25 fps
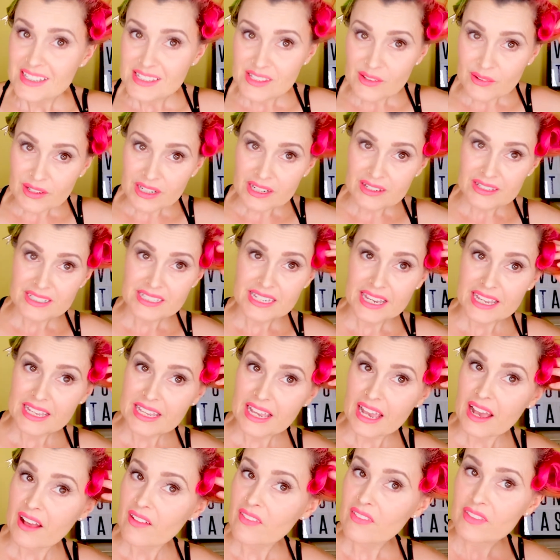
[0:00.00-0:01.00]
So we're going to
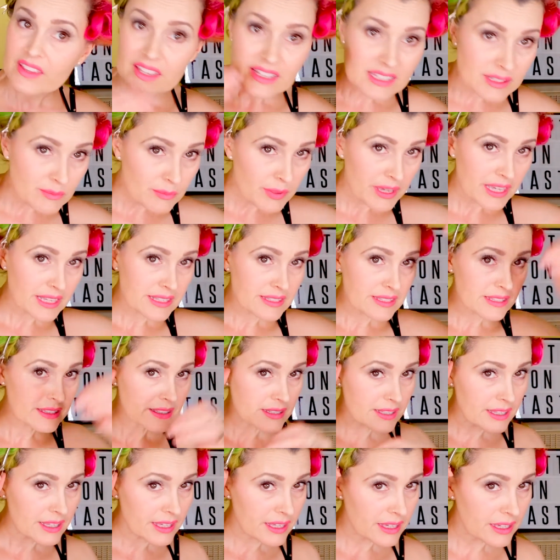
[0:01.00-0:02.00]
take out these
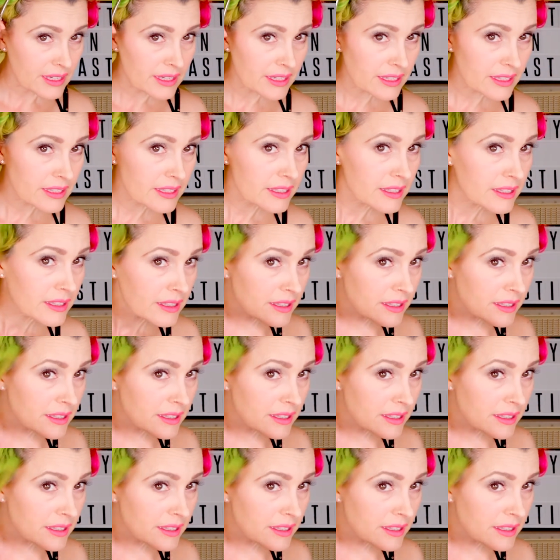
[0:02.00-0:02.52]
pieces here